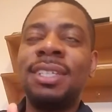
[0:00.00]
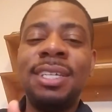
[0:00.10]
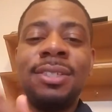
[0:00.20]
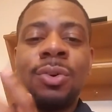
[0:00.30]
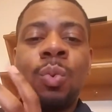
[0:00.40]

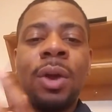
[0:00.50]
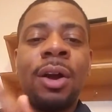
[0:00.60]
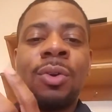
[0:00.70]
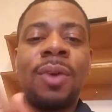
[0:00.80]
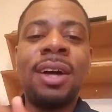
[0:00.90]
He's a
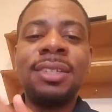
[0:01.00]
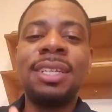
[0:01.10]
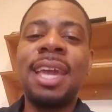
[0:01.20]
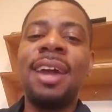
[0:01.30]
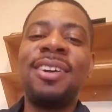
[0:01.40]

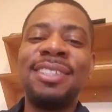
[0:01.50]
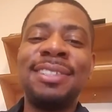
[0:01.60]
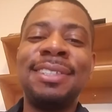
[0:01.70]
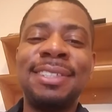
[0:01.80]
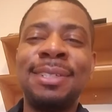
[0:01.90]
well-rounded character.
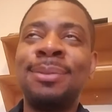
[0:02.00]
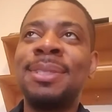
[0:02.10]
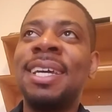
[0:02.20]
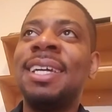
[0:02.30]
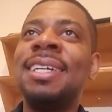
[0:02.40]
You see what I'm
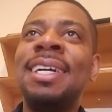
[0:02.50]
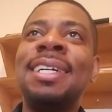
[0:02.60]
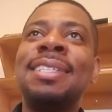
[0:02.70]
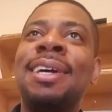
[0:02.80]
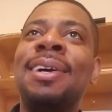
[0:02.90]
saying?
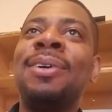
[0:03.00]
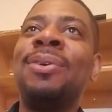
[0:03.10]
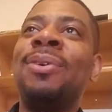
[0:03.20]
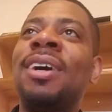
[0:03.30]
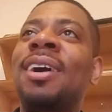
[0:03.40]

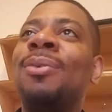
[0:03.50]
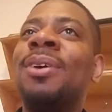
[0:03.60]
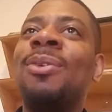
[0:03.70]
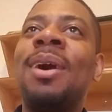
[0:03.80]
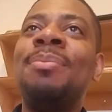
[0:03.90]
So, what
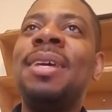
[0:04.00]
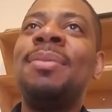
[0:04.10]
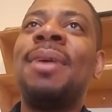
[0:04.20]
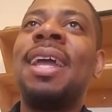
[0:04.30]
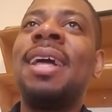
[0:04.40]
do I
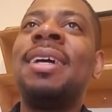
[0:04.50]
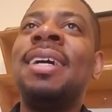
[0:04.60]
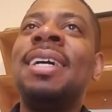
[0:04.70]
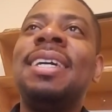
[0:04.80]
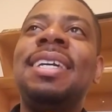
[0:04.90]
mean by that?
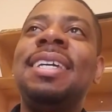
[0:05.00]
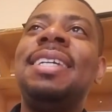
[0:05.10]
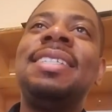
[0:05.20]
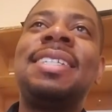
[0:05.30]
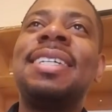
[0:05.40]

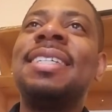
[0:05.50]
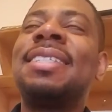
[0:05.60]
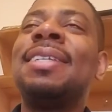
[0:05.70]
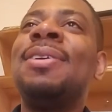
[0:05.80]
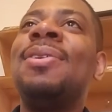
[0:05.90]
He's
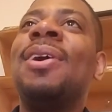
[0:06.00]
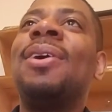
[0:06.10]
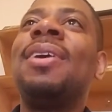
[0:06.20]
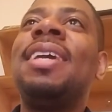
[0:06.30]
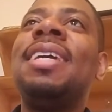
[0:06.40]
just, you
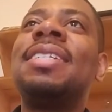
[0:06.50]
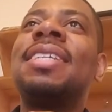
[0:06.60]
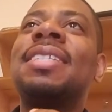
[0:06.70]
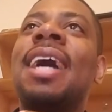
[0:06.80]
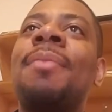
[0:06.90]
know, he's
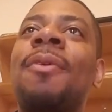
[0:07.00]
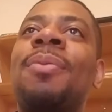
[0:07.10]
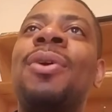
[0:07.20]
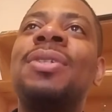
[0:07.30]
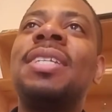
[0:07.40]
the type of
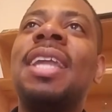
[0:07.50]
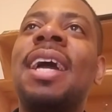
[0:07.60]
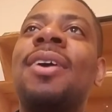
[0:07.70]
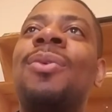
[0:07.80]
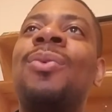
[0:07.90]
person
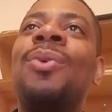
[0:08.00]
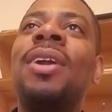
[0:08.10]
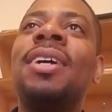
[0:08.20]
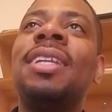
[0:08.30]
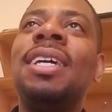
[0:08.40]
that could
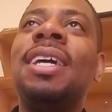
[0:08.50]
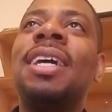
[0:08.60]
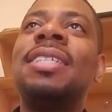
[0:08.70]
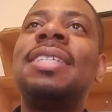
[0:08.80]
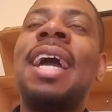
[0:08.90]
really
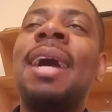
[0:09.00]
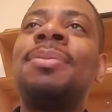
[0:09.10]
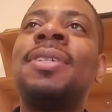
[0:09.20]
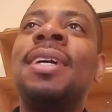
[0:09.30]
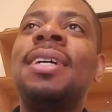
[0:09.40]

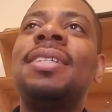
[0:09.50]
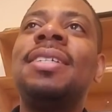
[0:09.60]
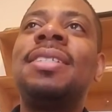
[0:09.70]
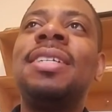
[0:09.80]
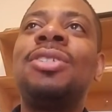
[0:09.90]
adapt
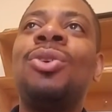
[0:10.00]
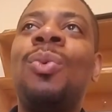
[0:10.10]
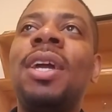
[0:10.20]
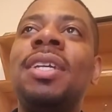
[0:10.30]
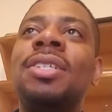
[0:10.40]
to
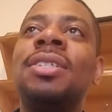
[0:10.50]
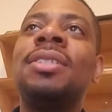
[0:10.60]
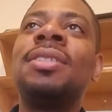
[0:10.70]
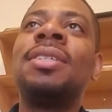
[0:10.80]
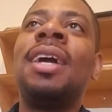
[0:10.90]

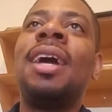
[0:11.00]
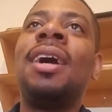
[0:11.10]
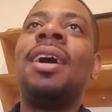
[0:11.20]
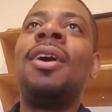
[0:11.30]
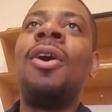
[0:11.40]
situations,
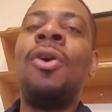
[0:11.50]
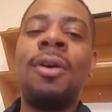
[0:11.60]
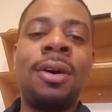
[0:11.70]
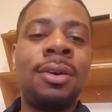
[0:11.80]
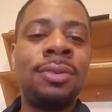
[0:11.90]

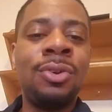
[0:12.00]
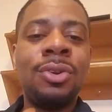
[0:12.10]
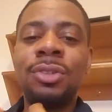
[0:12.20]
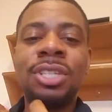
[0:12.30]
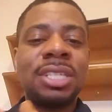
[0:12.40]

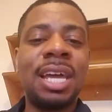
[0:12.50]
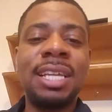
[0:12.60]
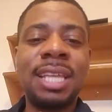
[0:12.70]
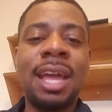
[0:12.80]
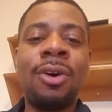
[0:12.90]
just like
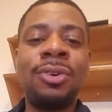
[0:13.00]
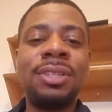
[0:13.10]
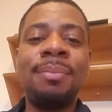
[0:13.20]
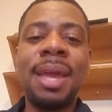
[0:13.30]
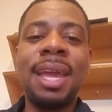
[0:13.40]
that, on
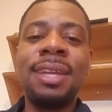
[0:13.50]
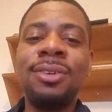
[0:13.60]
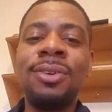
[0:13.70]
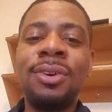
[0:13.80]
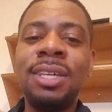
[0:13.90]
demand.
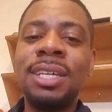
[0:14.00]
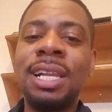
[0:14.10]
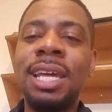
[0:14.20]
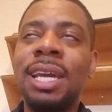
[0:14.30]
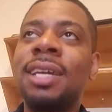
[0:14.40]
You know, he
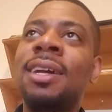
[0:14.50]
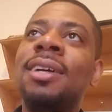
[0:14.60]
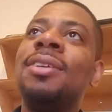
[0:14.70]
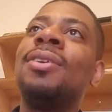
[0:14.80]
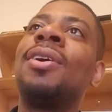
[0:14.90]
click.
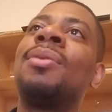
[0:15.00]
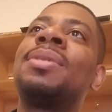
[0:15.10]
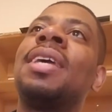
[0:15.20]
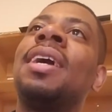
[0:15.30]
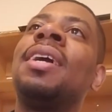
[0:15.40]
You know what I'm
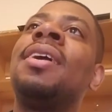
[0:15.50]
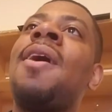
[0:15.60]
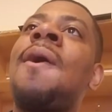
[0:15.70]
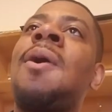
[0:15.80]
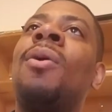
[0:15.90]
saying?
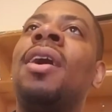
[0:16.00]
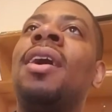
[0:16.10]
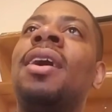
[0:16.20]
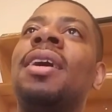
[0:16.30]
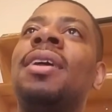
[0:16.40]

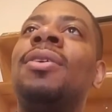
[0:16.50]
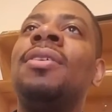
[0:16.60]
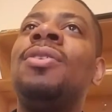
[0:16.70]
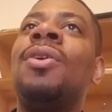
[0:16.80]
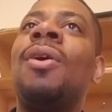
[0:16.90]
At
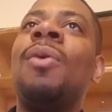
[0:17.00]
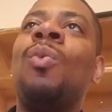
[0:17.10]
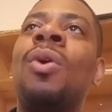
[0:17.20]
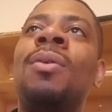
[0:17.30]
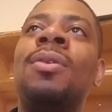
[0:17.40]

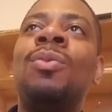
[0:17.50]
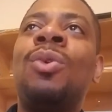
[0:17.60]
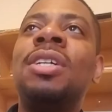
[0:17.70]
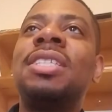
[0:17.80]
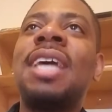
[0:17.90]

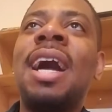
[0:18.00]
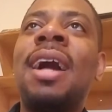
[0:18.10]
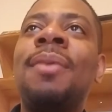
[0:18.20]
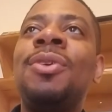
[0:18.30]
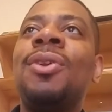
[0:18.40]
one
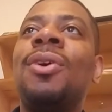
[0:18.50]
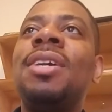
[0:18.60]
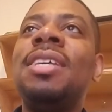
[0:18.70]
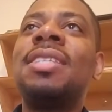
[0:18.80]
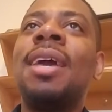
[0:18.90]
time, you know,
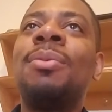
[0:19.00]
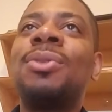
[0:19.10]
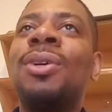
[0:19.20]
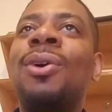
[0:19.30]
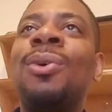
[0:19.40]
he's able
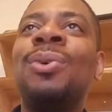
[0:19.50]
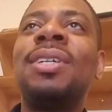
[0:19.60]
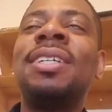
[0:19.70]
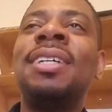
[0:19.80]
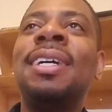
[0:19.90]
to hold
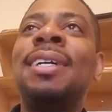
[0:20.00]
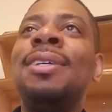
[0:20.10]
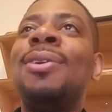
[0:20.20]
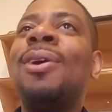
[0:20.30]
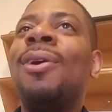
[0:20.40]
a
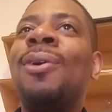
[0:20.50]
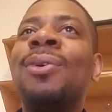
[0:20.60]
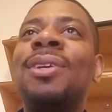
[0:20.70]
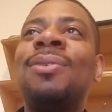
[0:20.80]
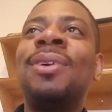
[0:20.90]

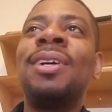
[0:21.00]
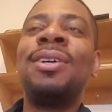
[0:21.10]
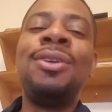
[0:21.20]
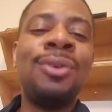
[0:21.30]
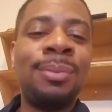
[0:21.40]
real
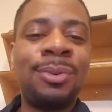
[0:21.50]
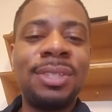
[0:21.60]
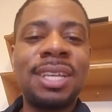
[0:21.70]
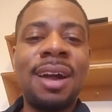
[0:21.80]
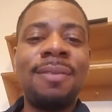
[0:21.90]

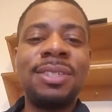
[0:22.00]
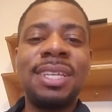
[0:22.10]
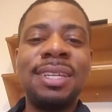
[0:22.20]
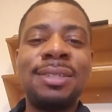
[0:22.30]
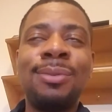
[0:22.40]
humorous
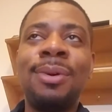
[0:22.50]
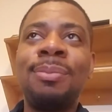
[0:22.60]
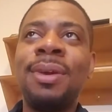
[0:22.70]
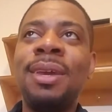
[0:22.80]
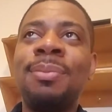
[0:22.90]
conversation with
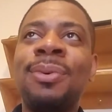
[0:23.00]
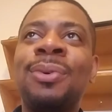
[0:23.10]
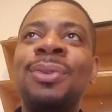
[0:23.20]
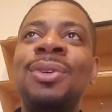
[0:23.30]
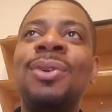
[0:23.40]

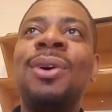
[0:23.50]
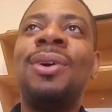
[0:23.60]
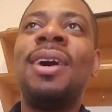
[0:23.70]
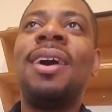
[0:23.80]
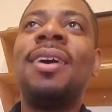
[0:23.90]
people, you
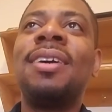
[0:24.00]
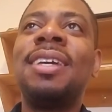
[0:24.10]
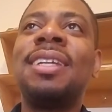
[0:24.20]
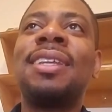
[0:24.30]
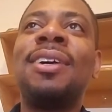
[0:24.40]
know,
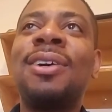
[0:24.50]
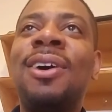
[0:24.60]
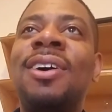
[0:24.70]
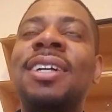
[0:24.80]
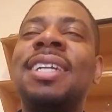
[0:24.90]
get their
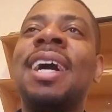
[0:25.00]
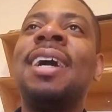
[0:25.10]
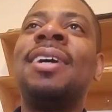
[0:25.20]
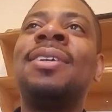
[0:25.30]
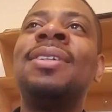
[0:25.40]
guard
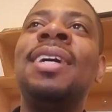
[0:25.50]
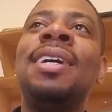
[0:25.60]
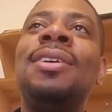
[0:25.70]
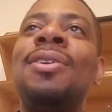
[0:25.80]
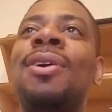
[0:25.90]
down,
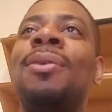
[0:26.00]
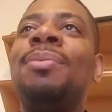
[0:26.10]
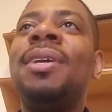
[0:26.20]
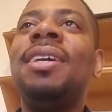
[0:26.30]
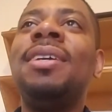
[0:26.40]
you know,
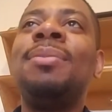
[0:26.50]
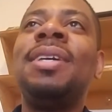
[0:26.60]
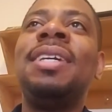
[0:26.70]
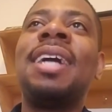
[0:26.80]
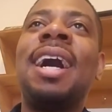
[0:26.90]

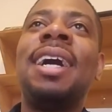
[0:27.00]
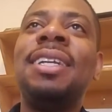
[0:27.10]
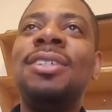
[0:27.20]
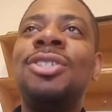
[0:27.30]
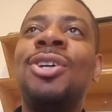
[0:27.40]
be
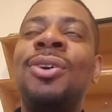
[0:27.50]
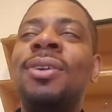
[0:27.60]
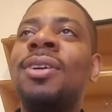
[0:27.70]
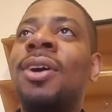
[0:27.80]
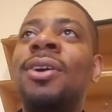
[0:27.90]
kind and
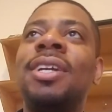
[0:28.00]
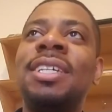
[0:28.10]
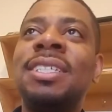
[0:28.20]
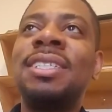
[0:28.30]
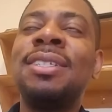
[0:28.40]

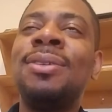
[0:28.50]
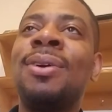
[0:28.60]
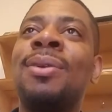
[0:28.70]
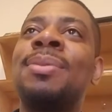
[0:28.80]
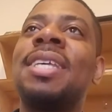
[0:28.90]
courteous, you
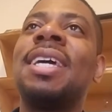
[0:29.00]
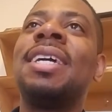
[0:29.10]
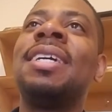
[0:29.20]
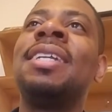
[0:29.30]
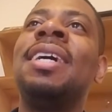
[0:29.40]
know what I'm
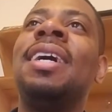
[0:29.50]
saying?